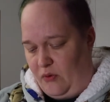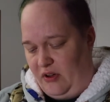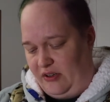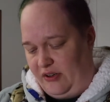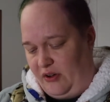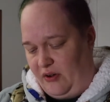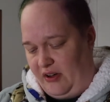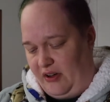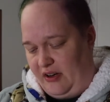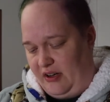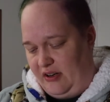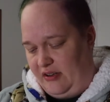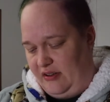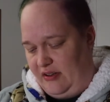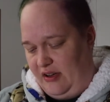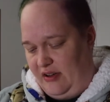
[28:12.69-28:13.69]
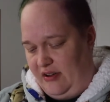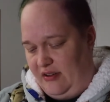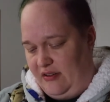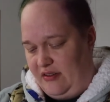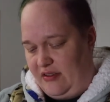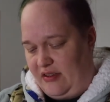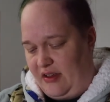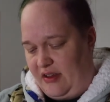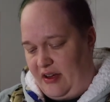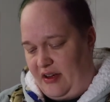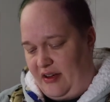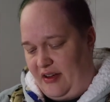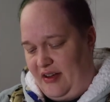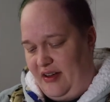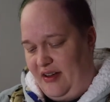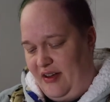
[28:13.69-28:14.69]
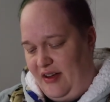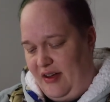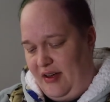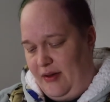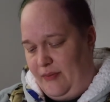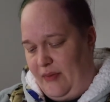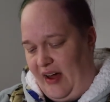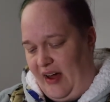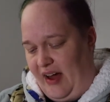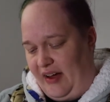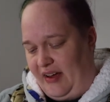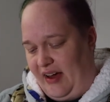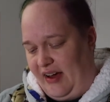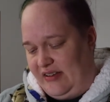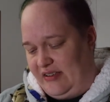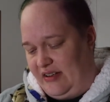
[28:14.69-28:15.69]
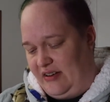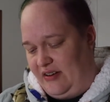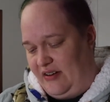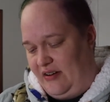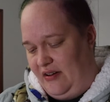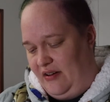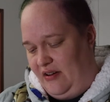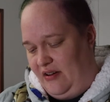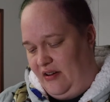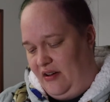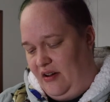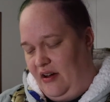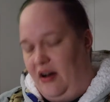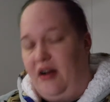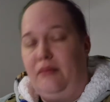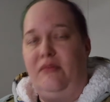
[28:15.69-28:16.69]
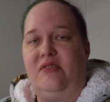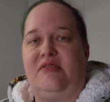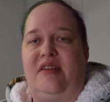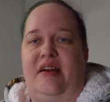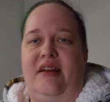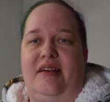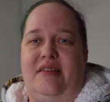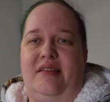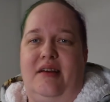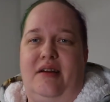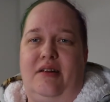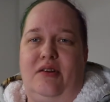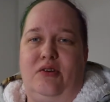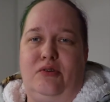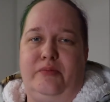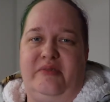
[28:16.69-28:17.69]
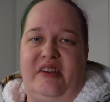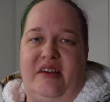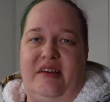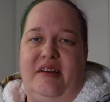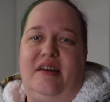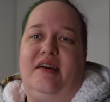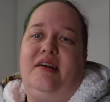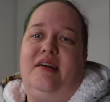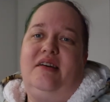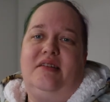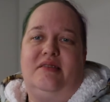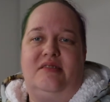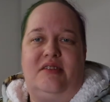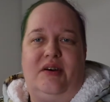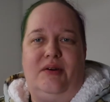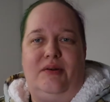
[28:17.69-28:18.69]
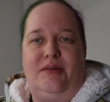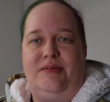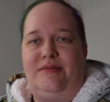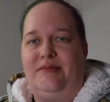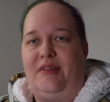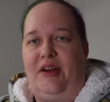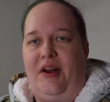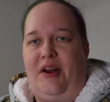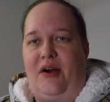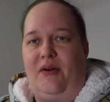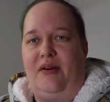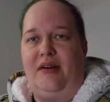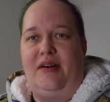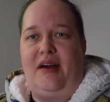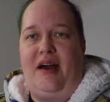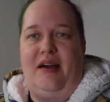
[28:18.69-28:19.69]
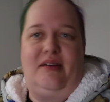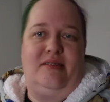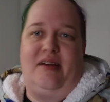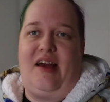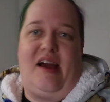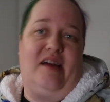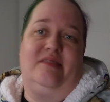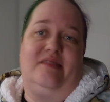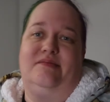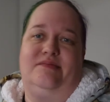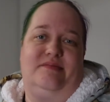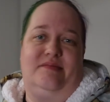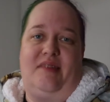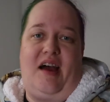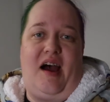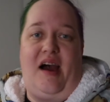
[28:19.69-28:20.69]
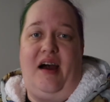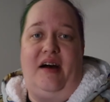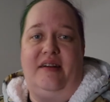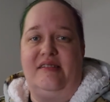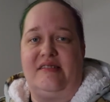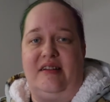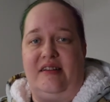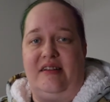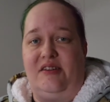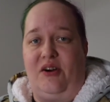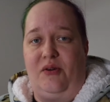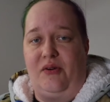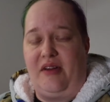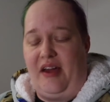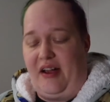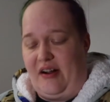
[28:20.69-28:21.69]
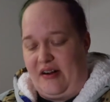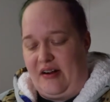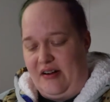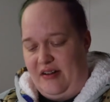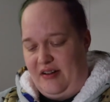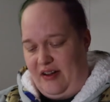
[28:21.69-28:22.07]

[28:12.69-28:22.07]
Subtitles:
Well, no, I didn't. The back has an almost identical oopsie. So, you know, I honestly don't care.